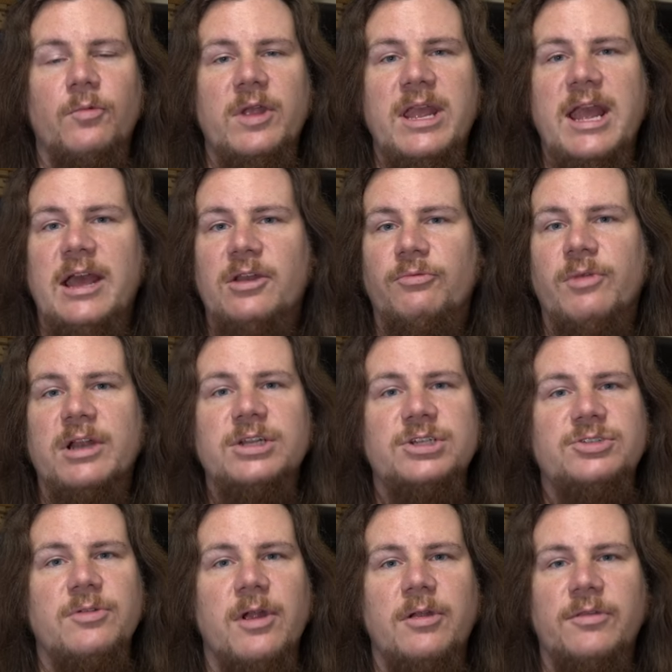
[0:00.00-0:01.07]
We had a
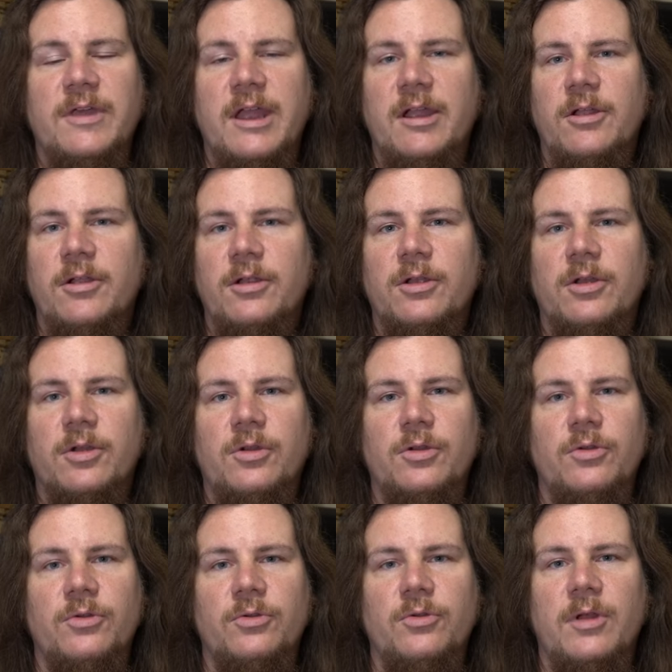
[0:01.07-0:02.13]
registrar there
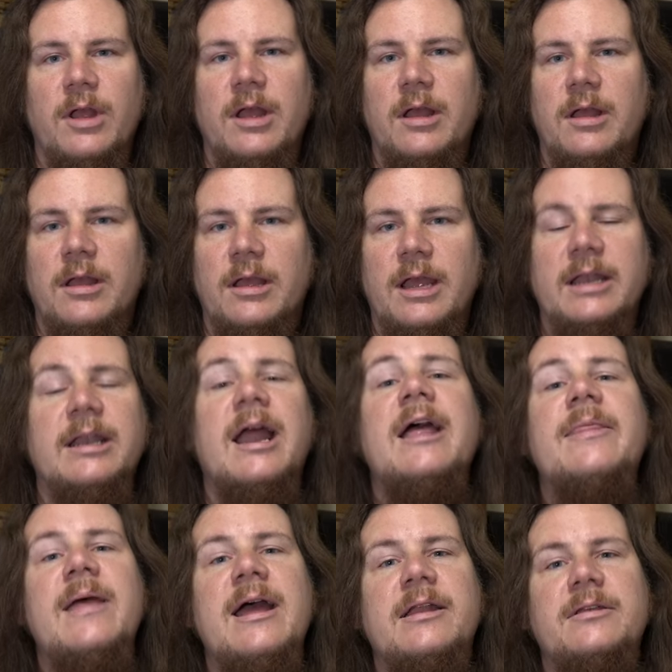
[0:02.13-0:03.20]
who,
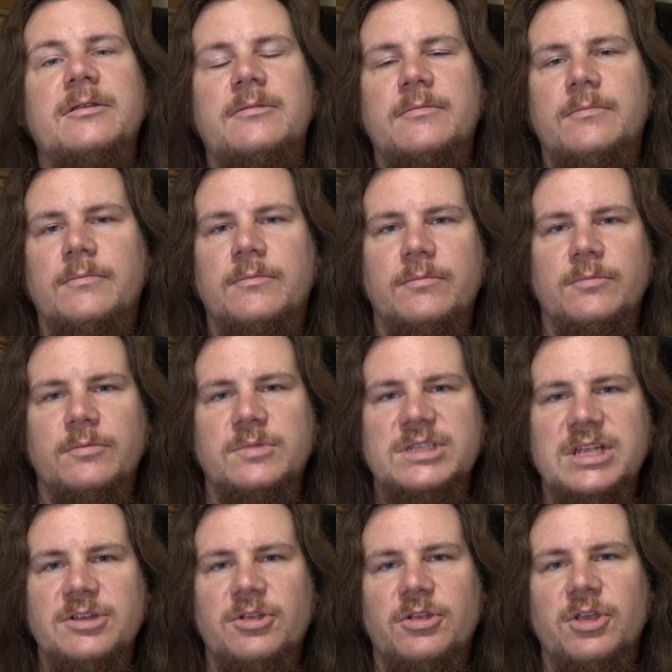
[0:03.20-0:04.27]
and that
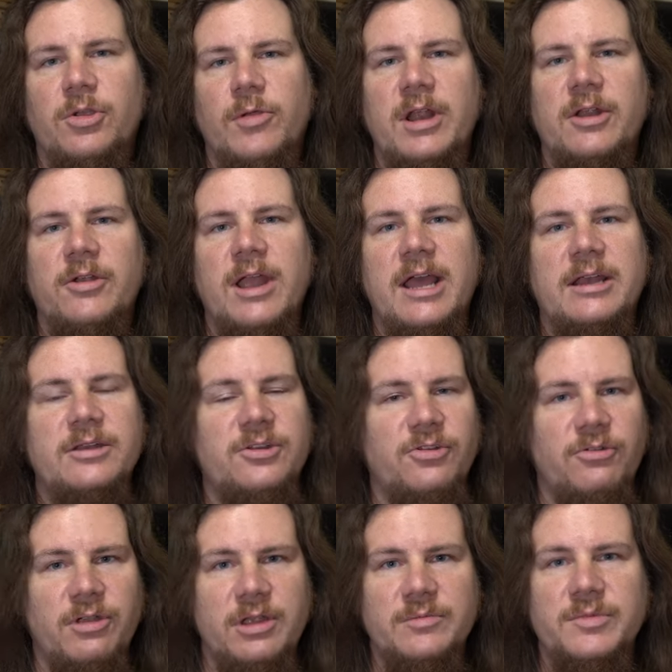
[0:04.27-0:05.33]
senior curator had a
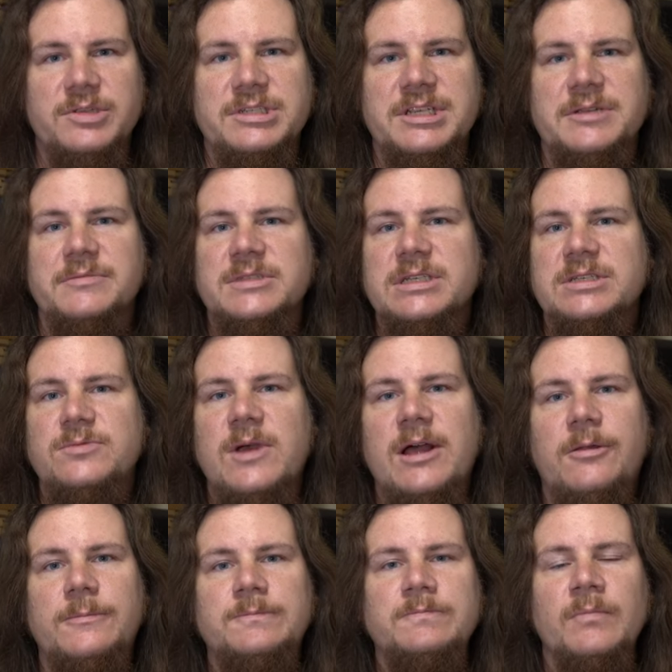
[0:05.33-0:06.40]
degree in museums as
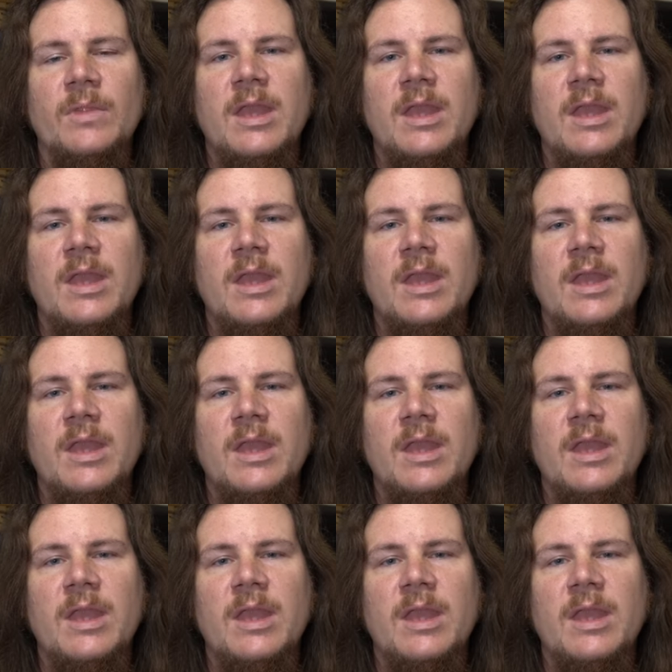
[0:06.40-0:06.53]
well.